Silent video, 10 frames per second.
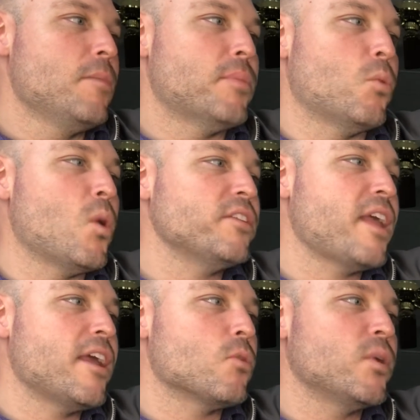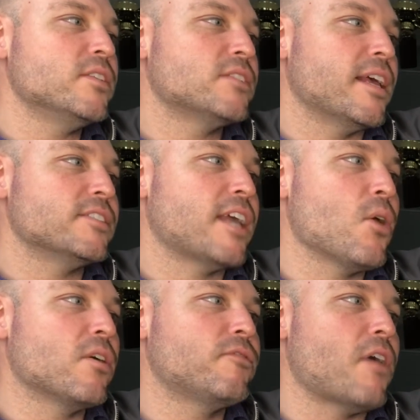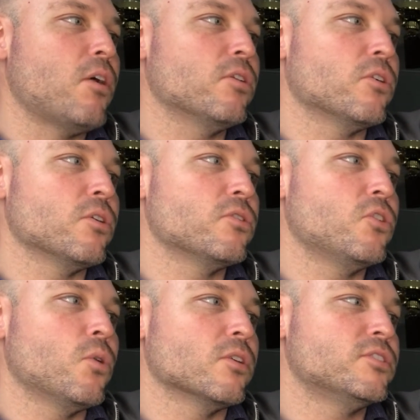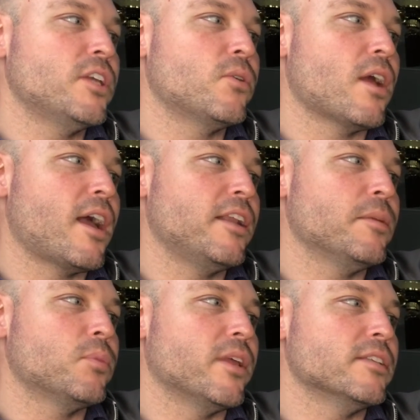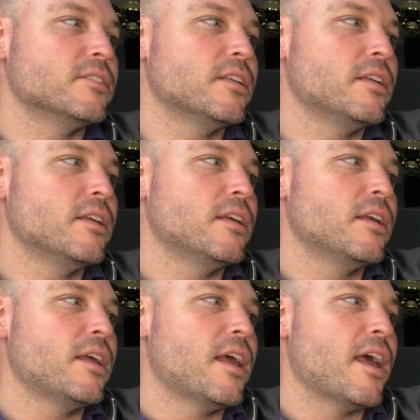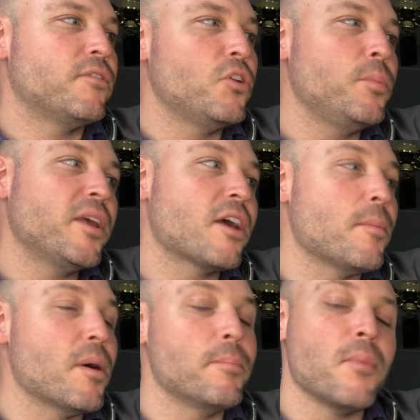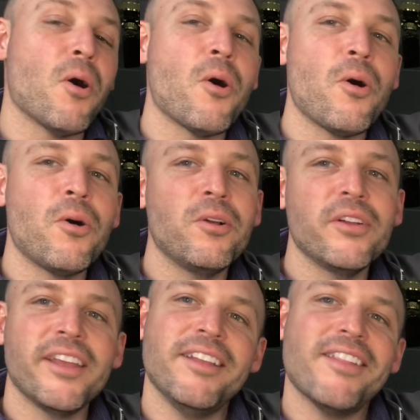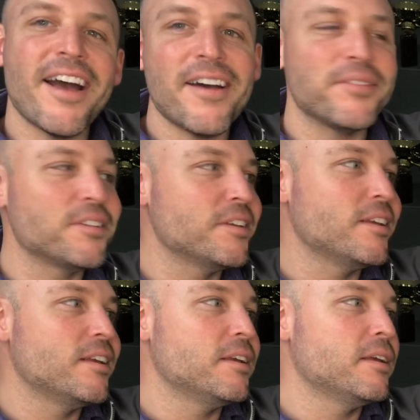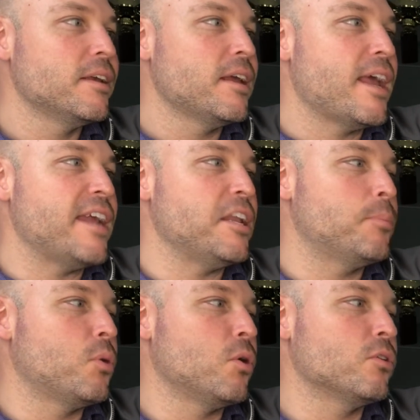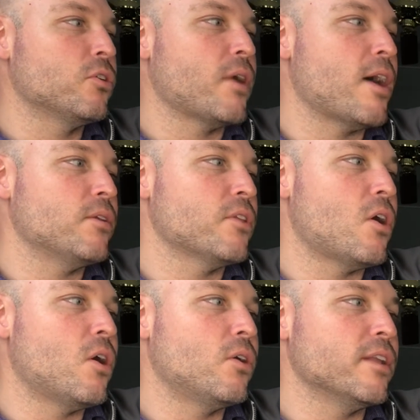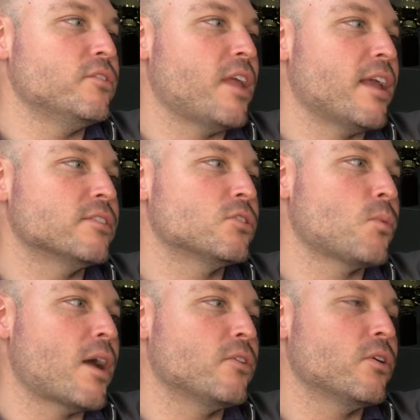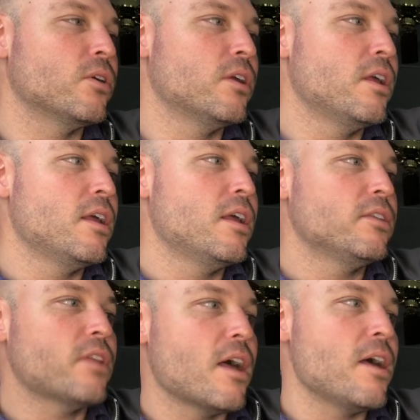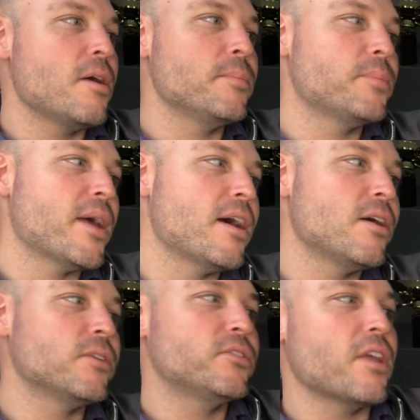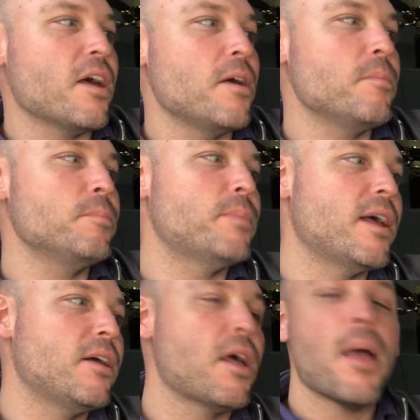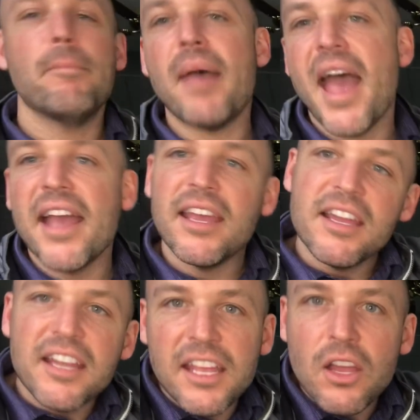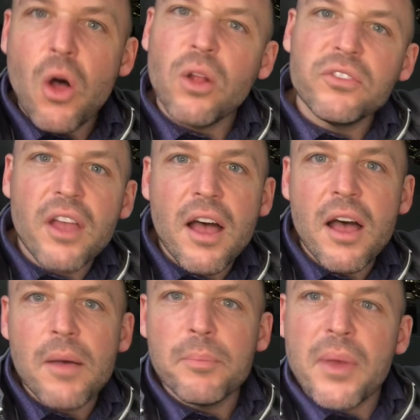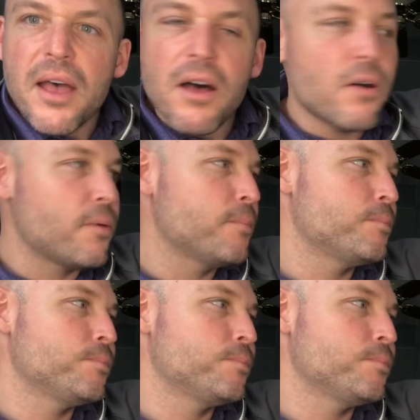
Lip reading: But one day at recess, Eric followed her to her secret hiding place. "Have you become a mole?" he laughed. And he pulled her out in the hall and danced around her. "Dumbbell, dumbbell, maggoty old dumbbell."